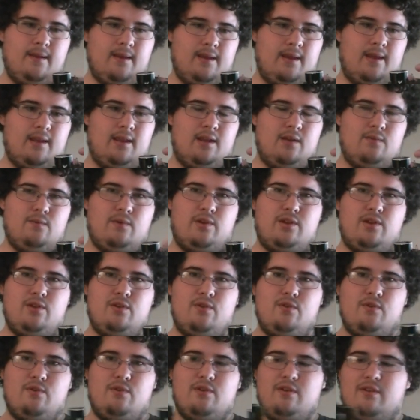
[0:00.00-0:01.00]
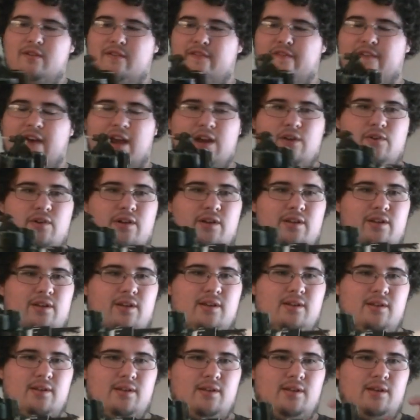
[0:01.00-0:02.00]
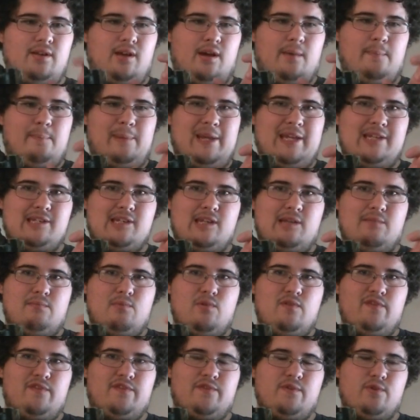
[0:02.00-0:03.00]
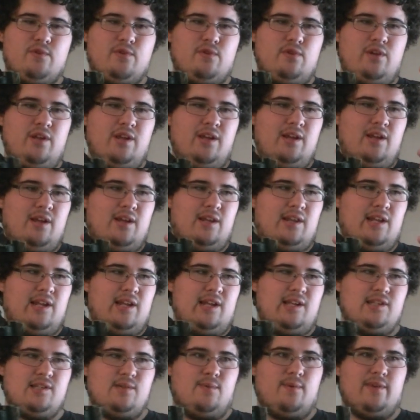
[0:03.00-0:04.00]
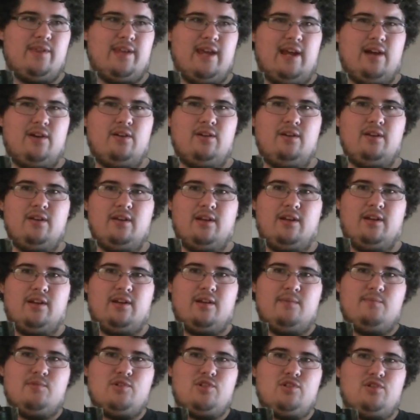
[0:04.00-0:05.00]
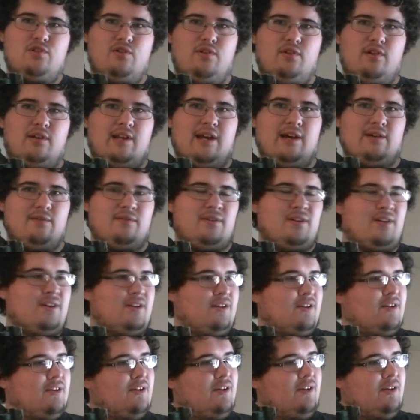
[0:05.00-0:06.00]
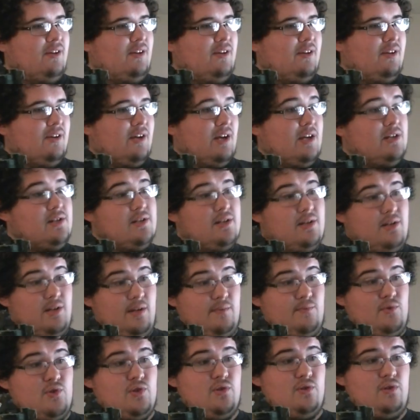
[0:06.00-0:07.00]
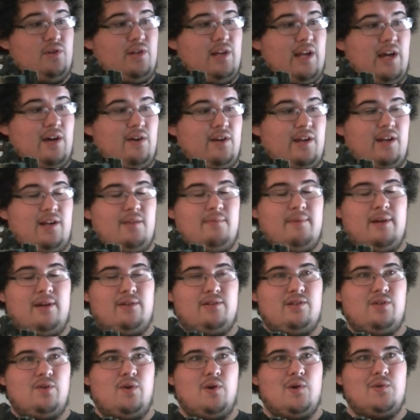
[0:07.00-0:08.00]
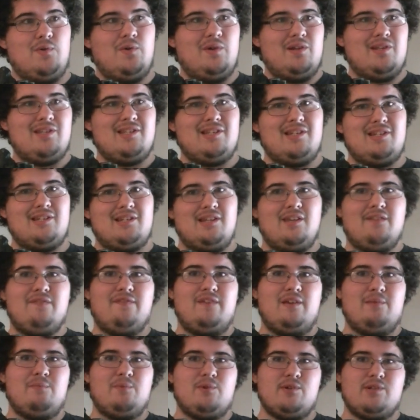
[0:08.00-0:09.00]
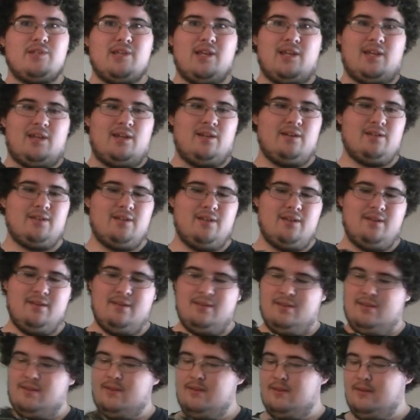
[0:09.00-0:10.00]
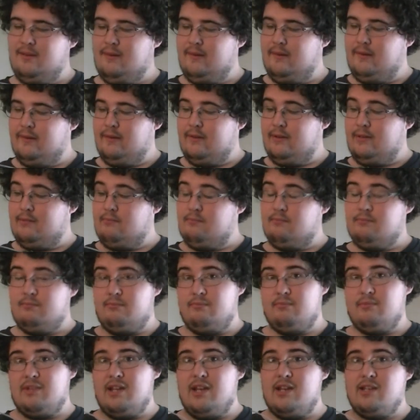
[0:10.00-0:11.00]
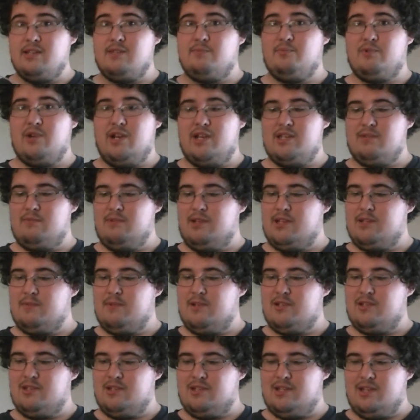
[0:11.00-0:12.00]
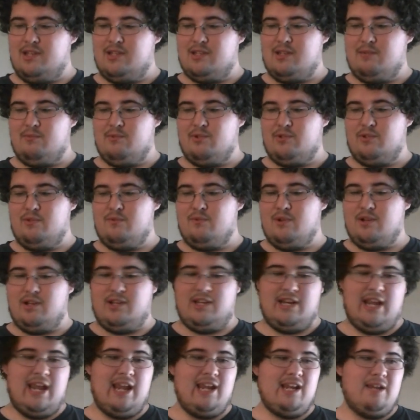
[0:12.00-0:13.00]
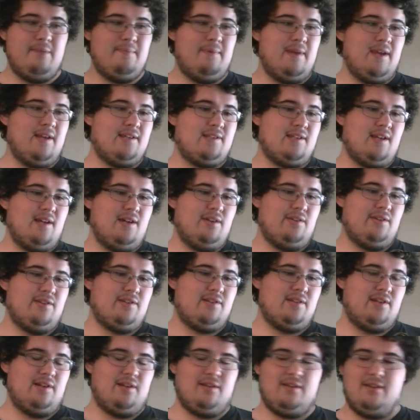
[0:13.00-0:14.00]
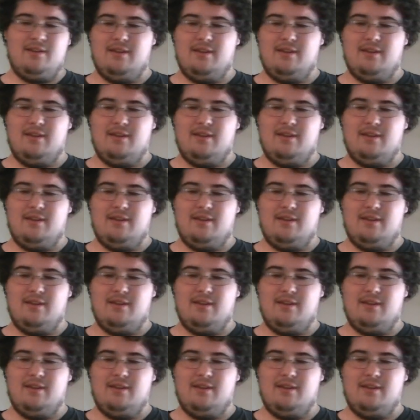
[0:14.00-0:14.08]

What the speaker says: and then when you fire it, a piston moves forward and then hits it with air, and it comes shooting out. Actually, it comes shooting out at about 260 feet per second. Kind of surprised me, especially since I'm only running 80 psi on this thing.